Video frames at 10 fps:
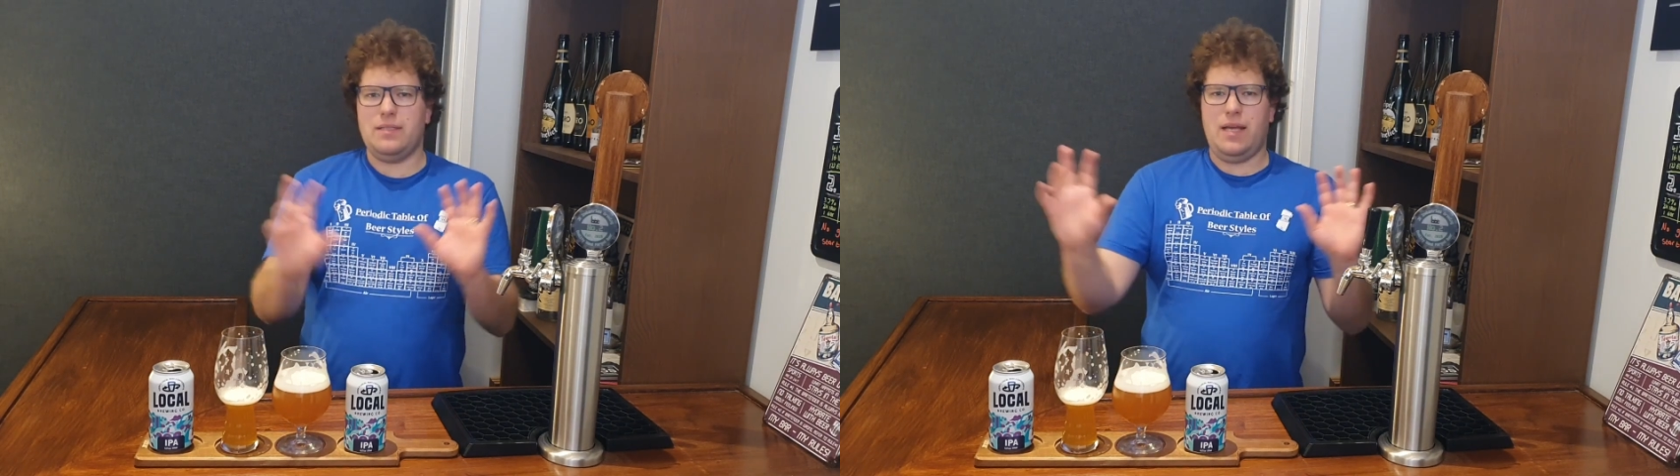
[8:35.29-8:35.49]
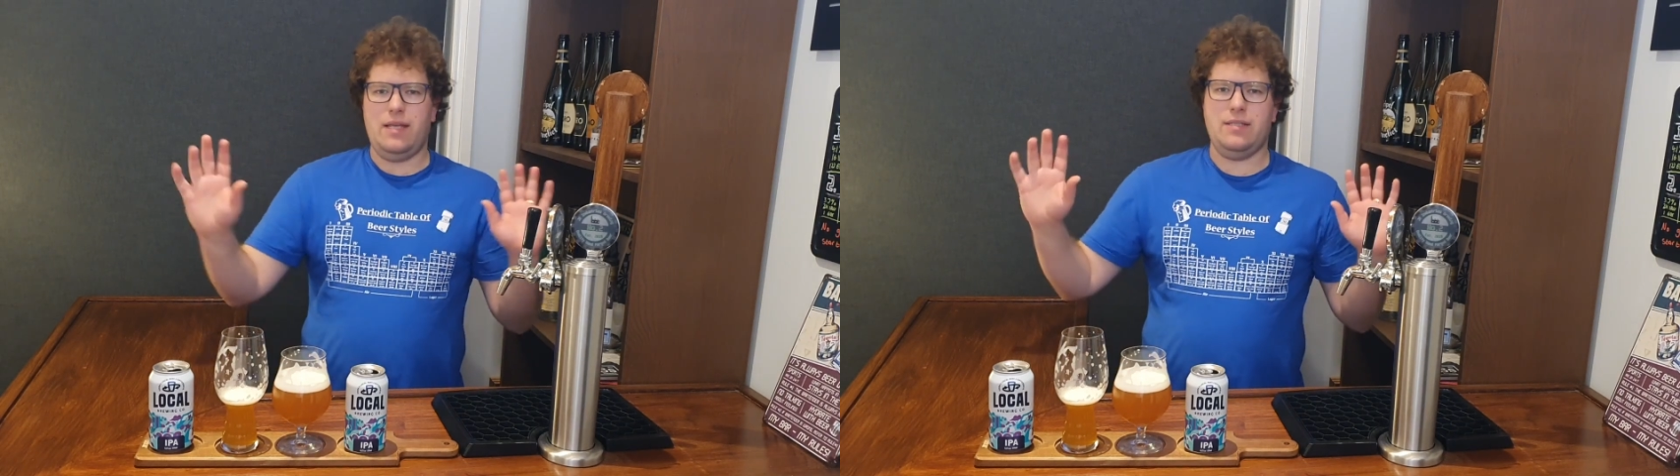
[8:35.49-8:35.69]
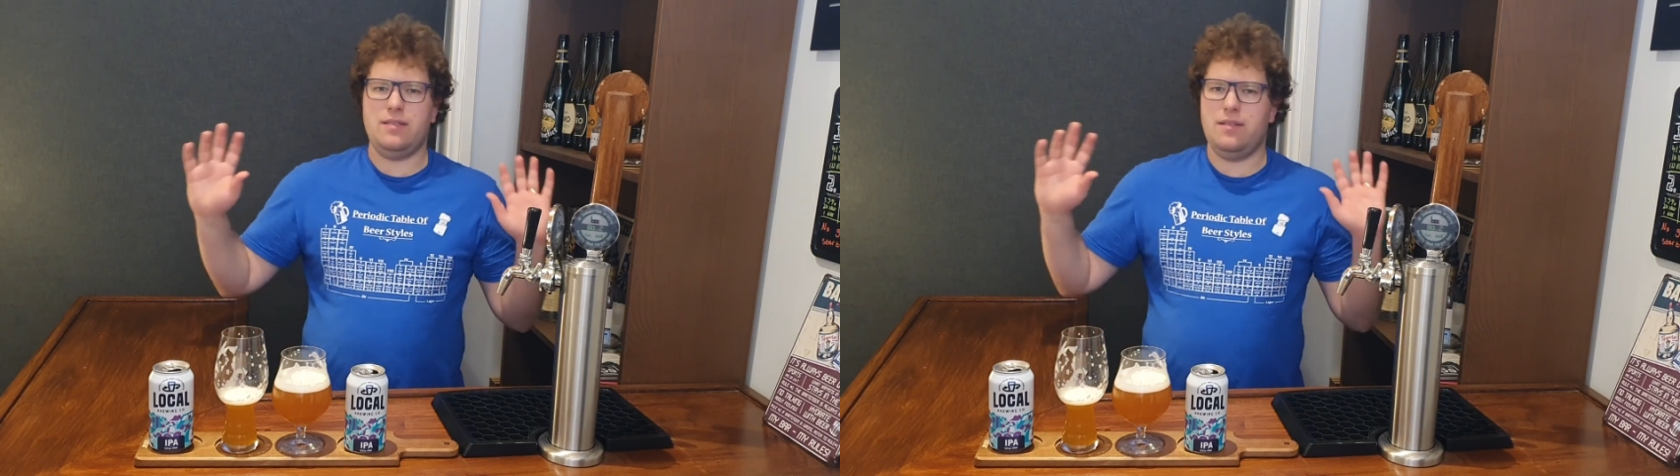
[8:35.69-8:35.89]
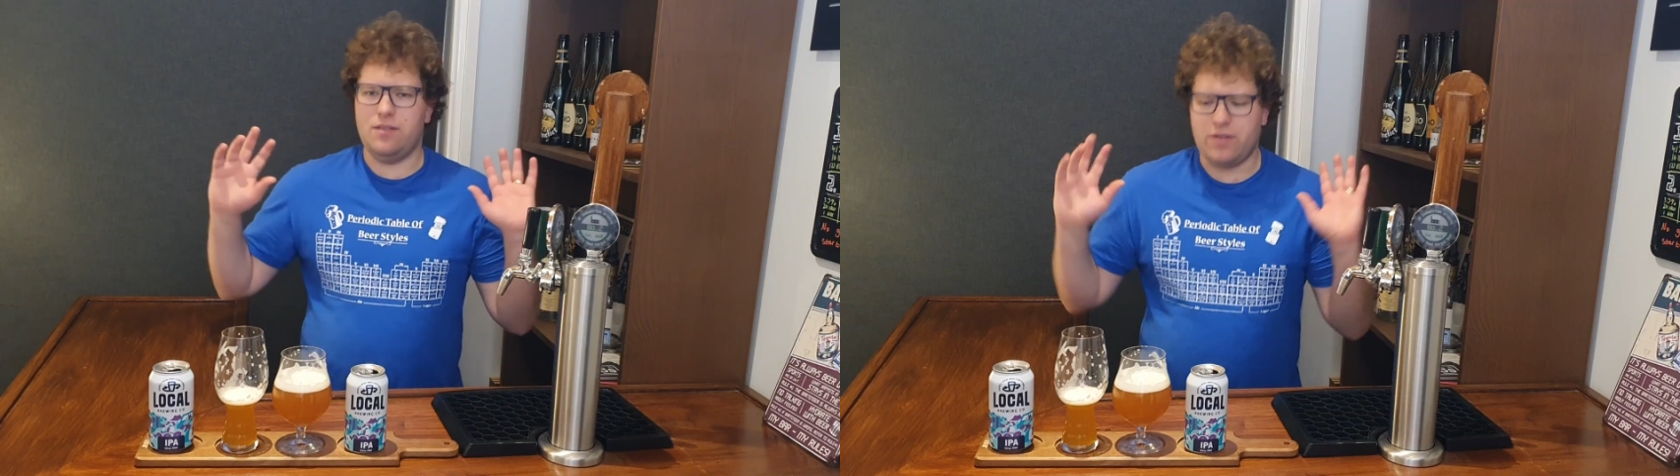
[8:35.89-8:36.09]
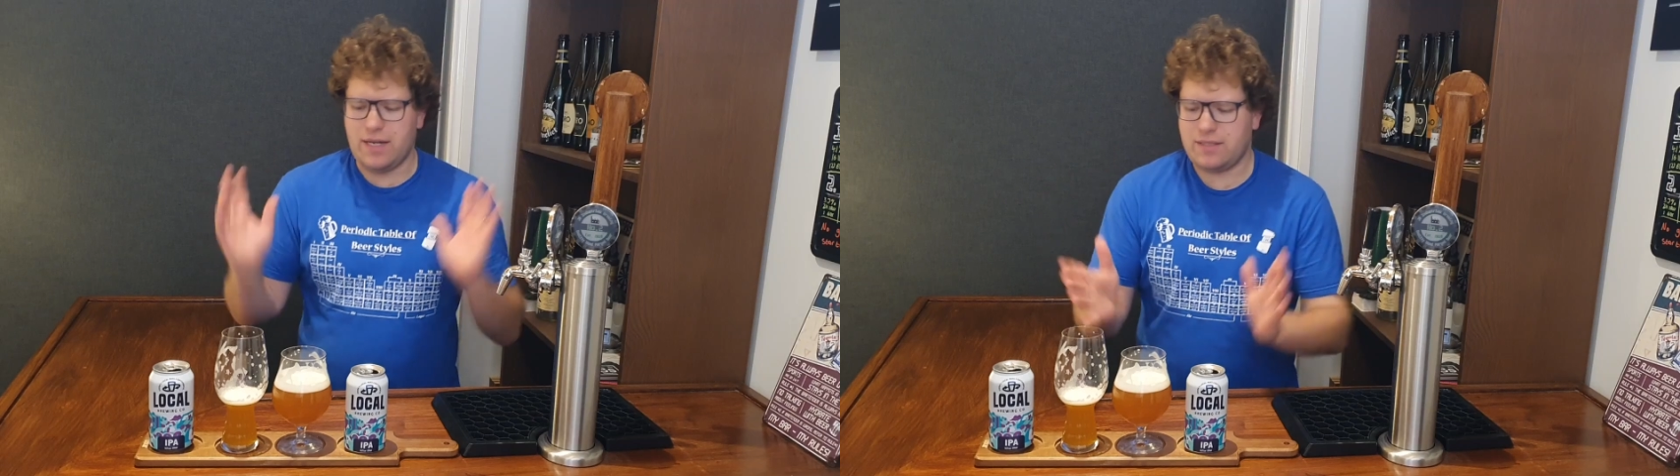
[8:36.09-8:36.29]
tastes
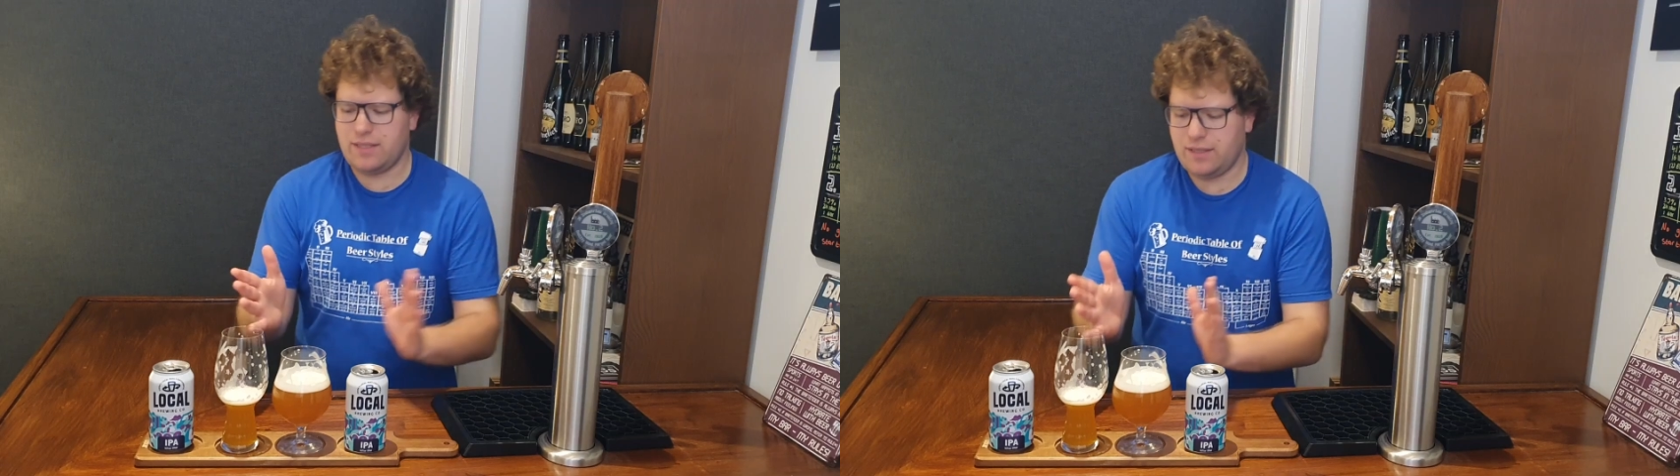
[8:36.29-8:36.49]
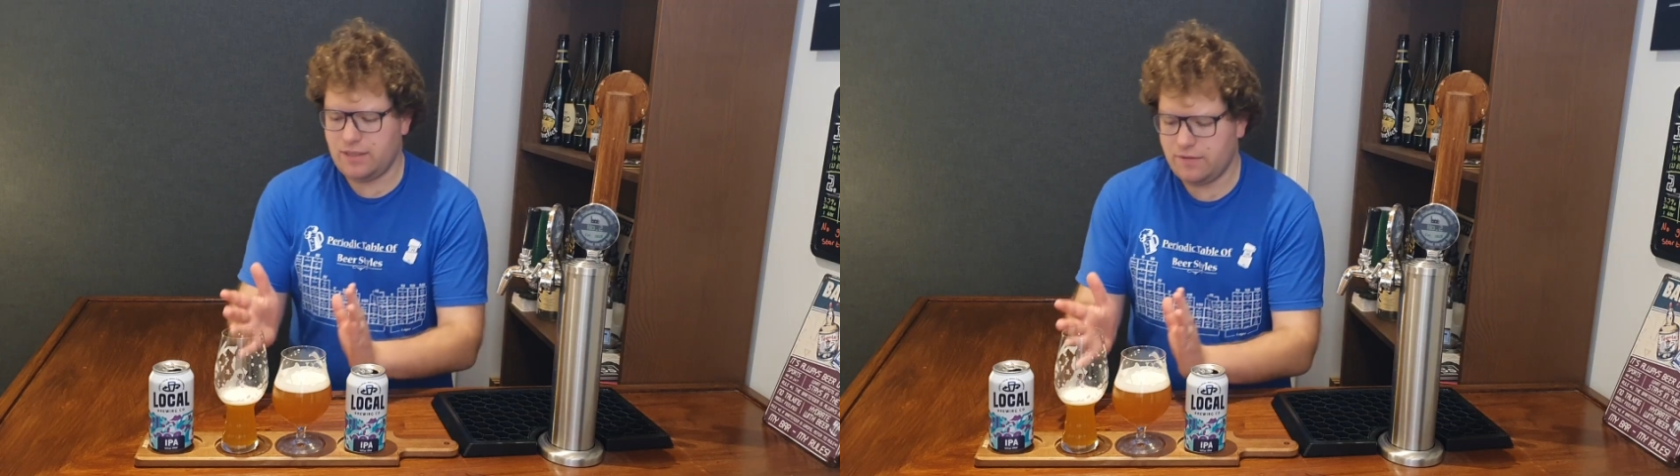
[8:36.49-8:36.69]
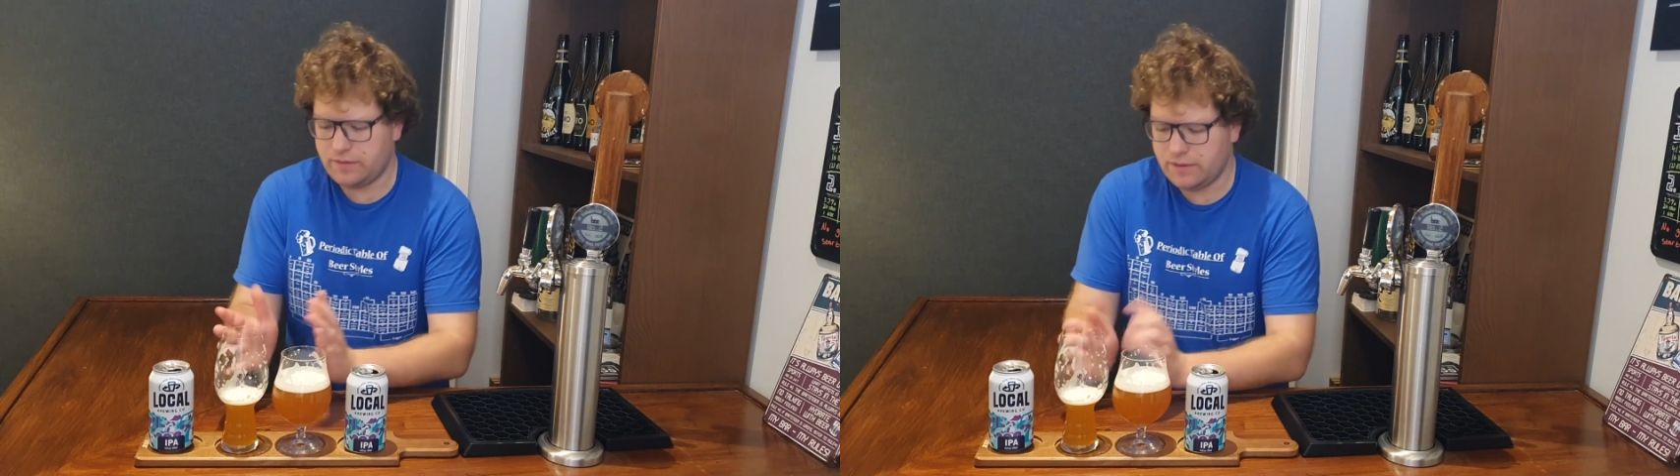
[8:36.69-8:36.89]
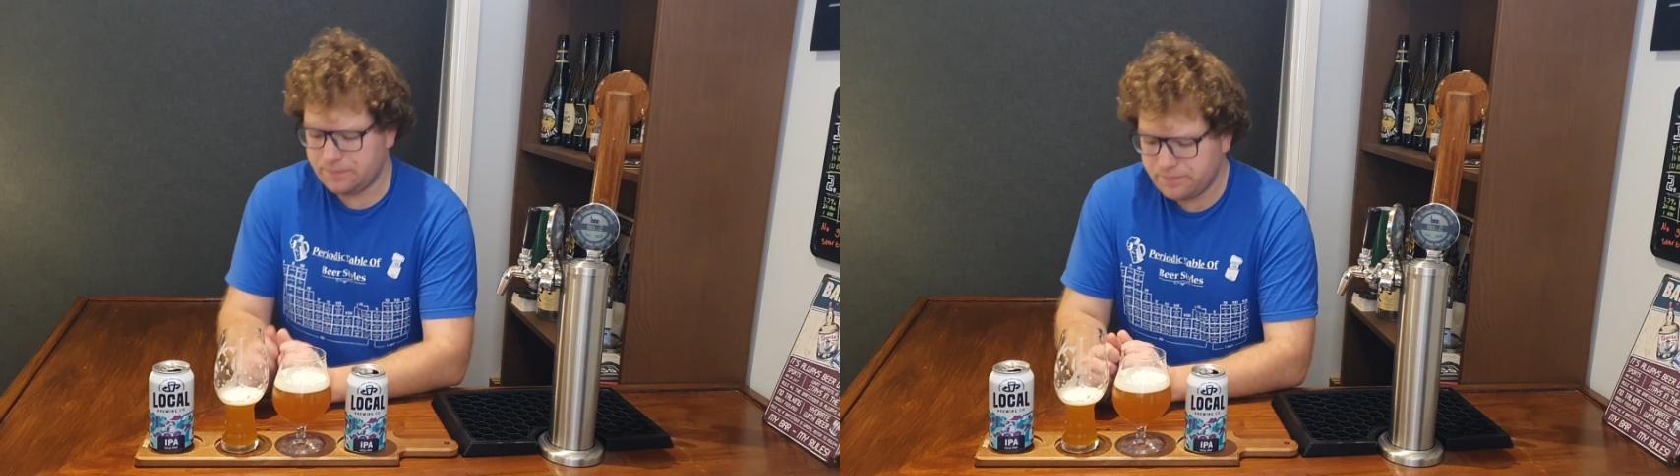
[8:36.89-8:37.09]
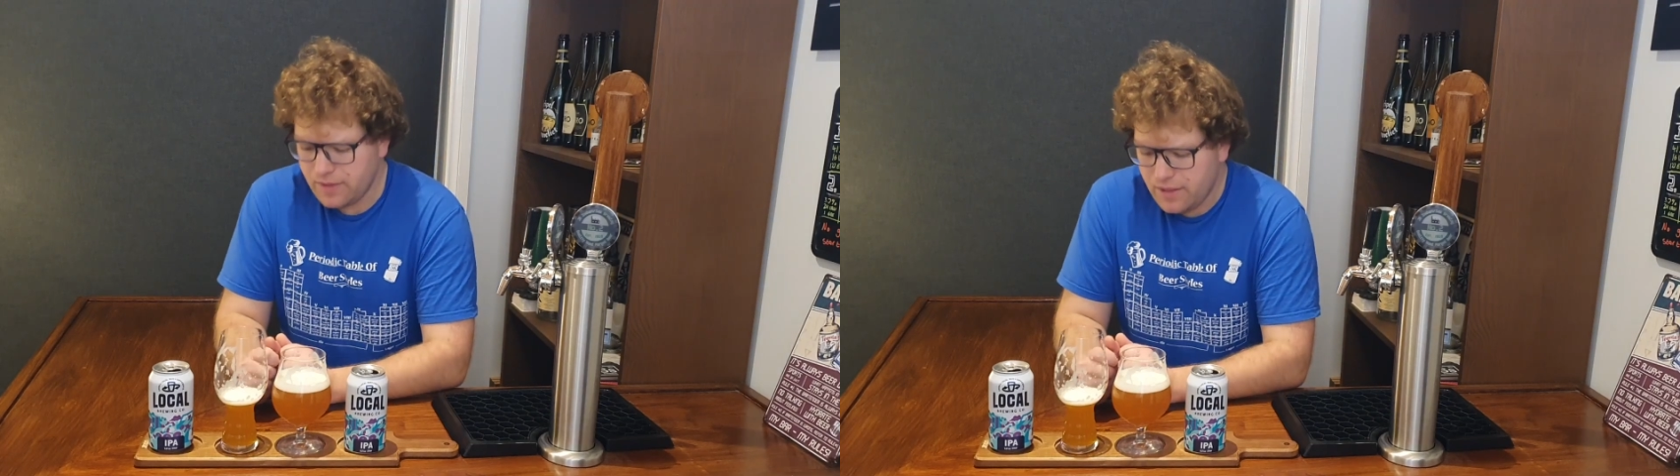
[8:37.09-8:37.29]
drastically different,